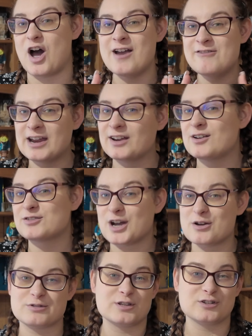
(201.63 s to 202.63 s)
I reckon those
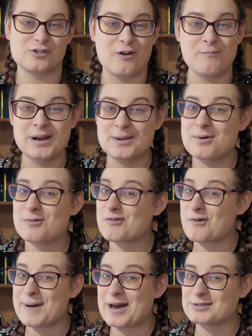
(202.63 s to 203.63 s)
coasters are a minimum of
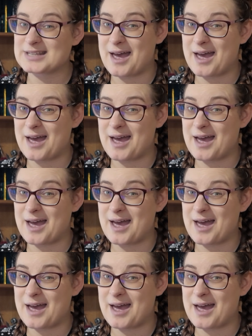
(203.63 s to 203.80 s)
about